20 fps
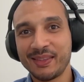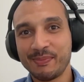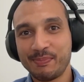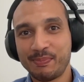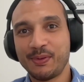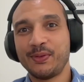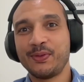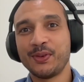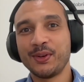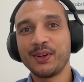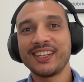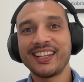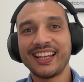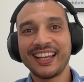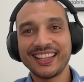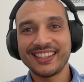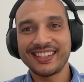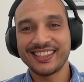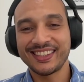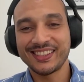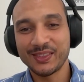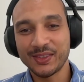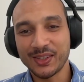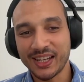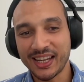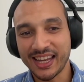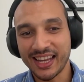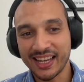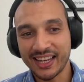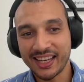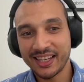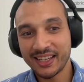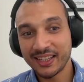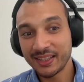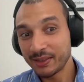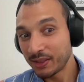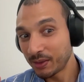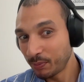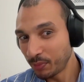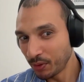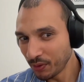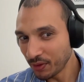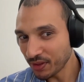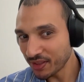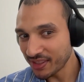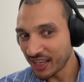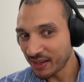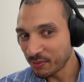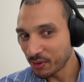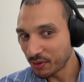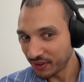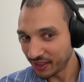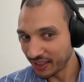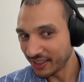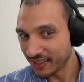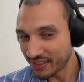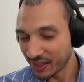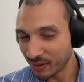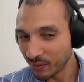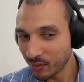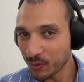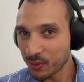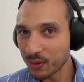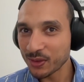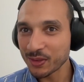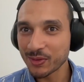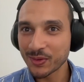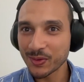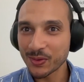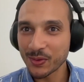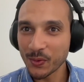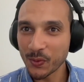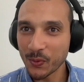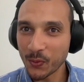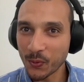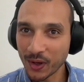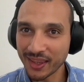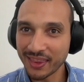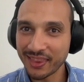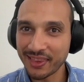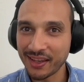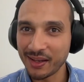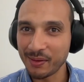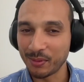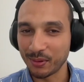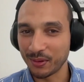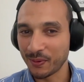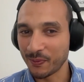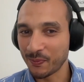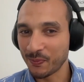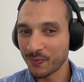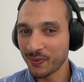And before that, the previous name of Xtable was OneTable.